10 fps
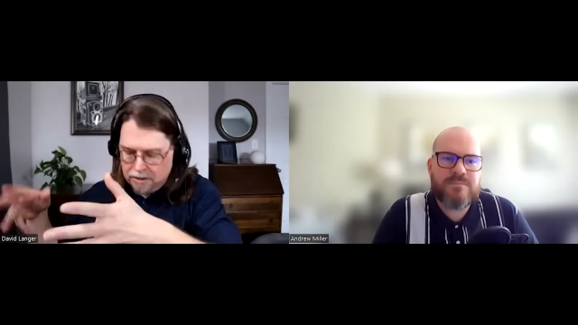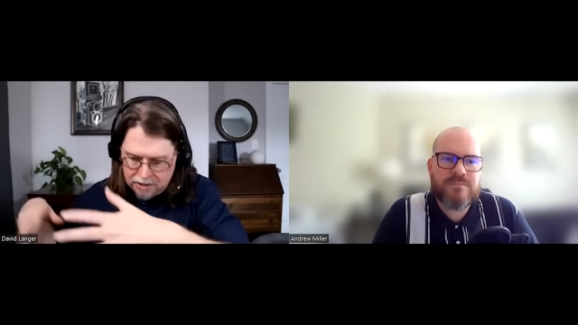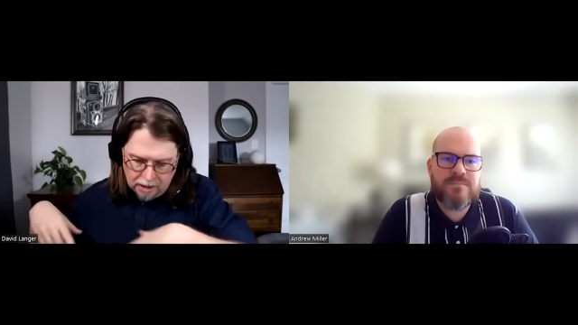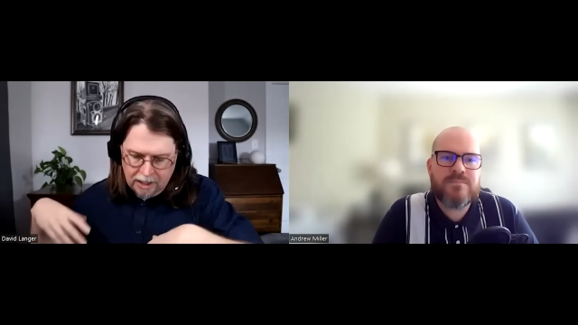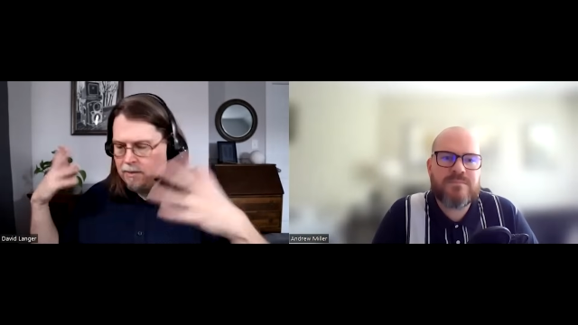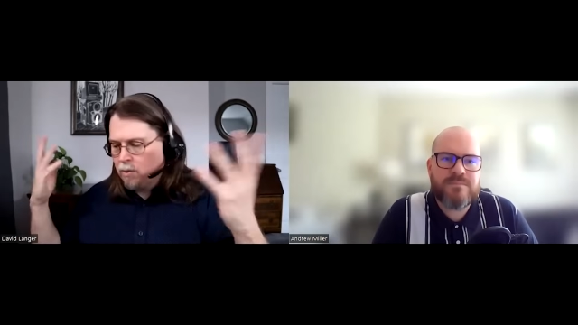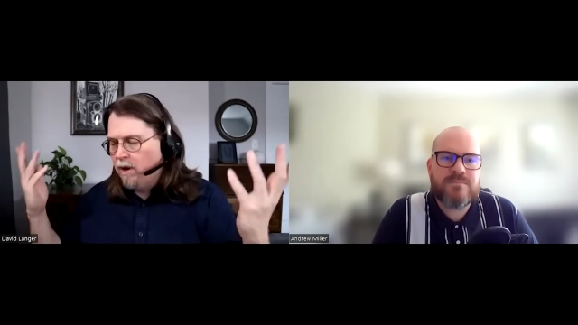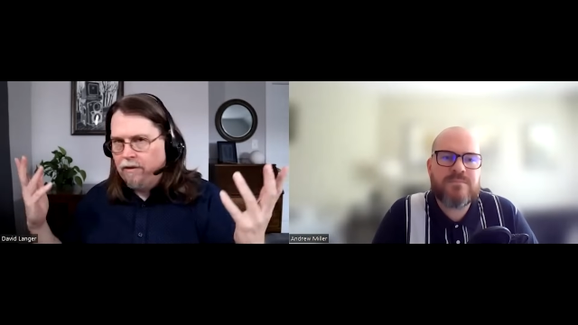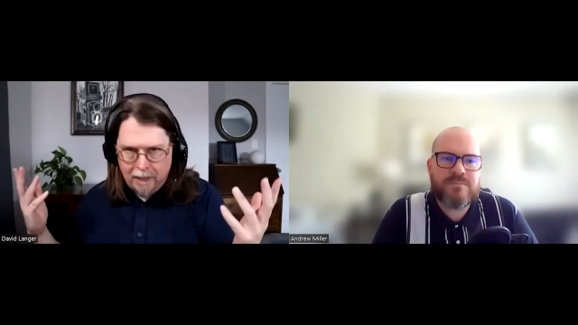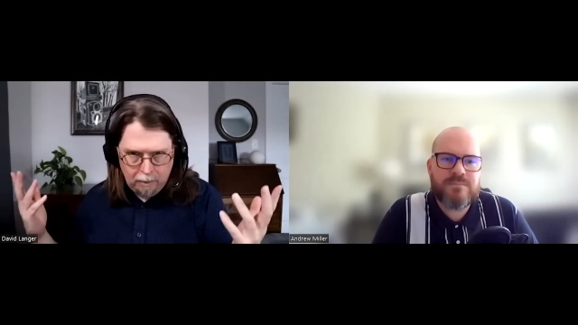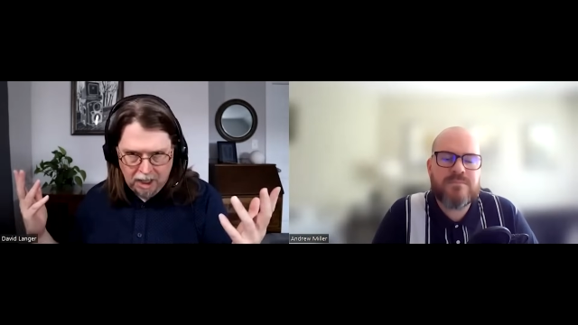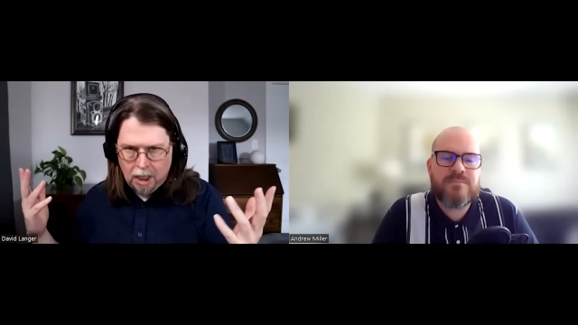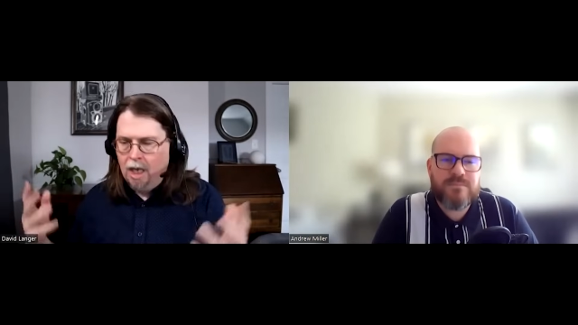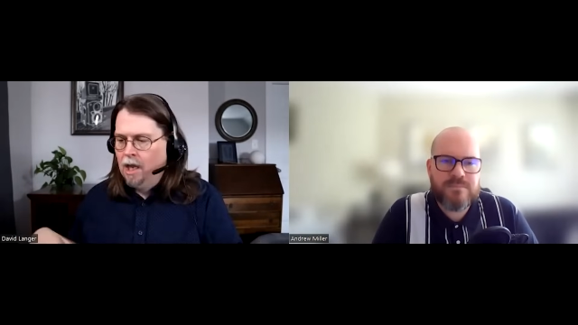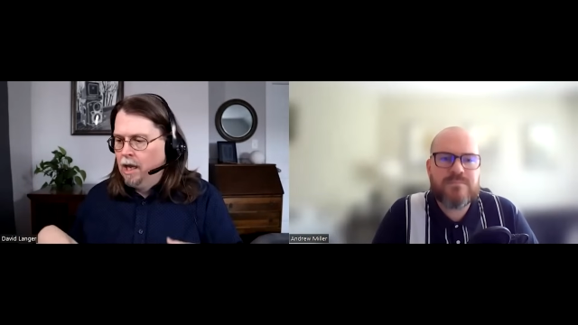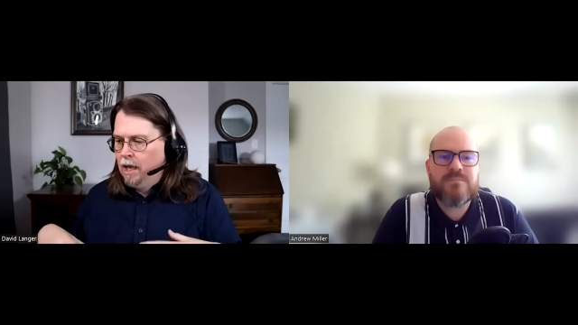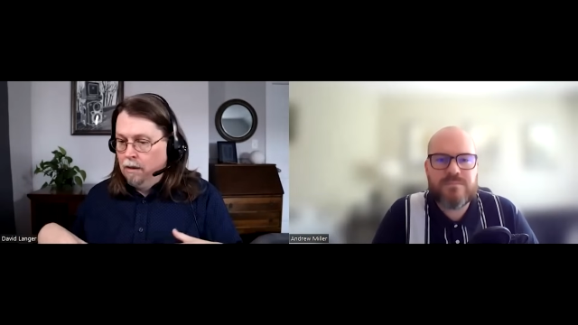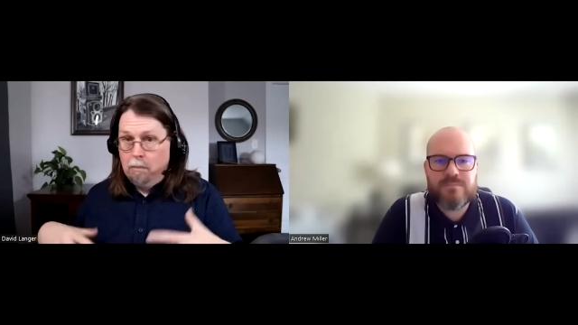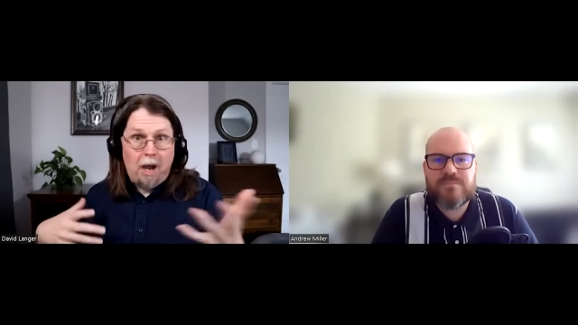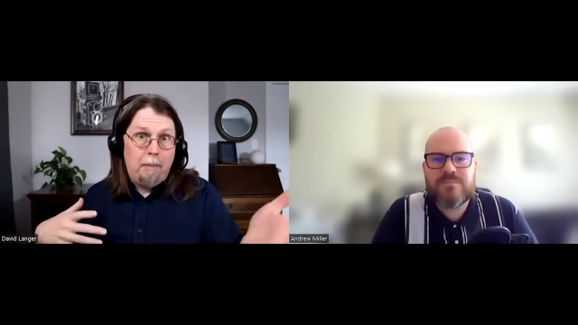Speaker 1: claims, whatever it might be,
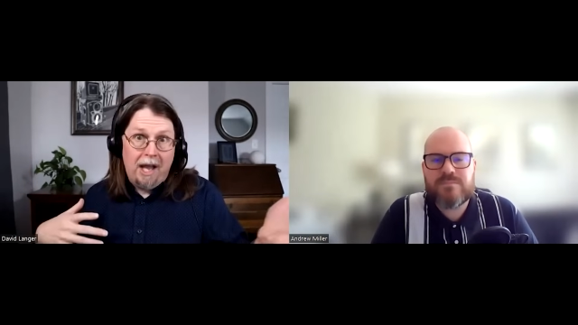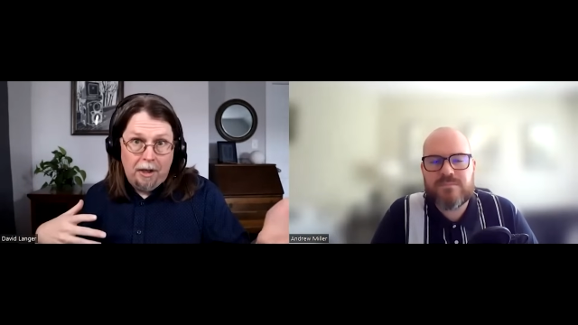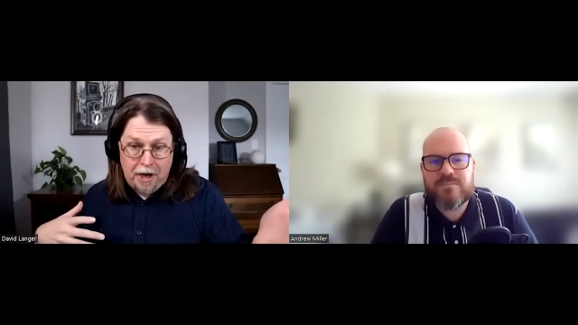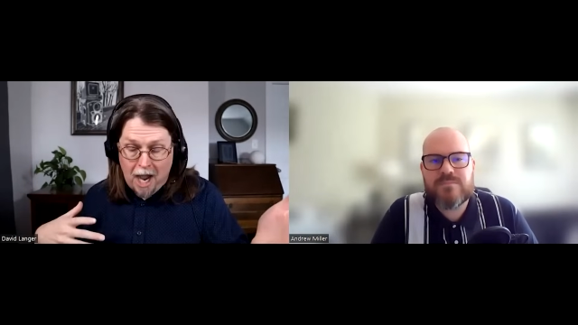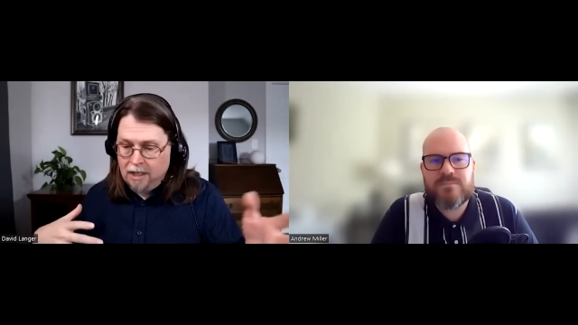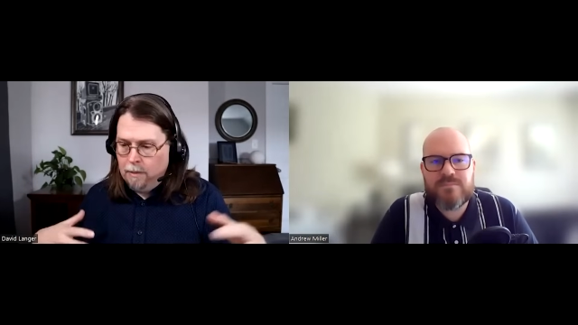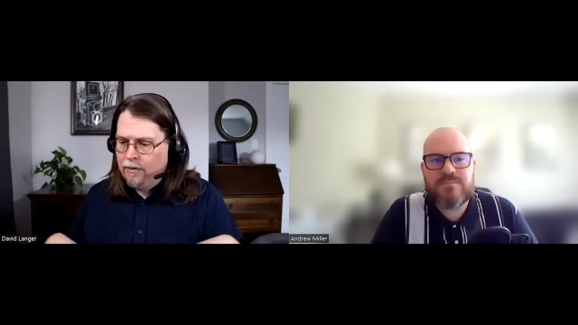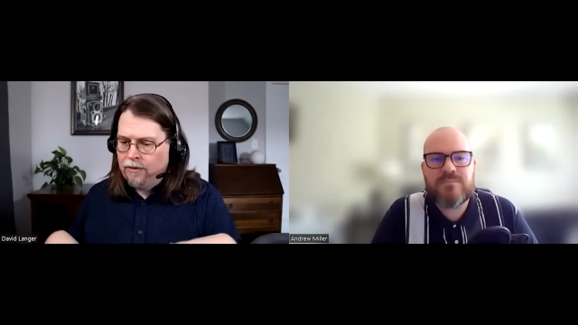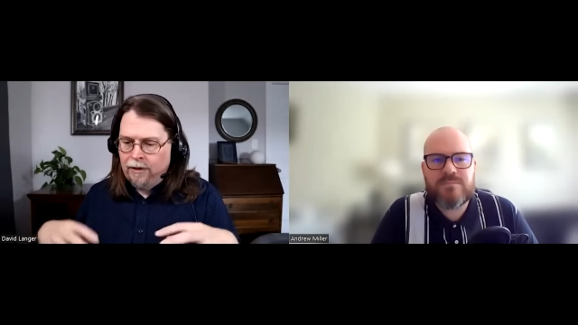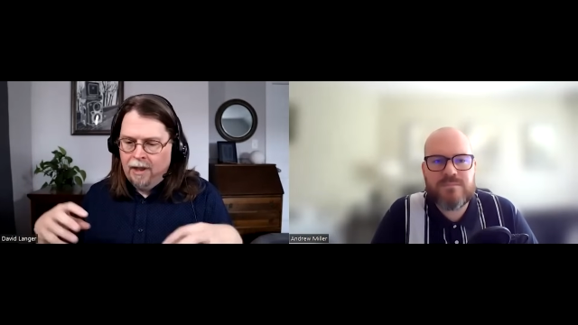pile of documents.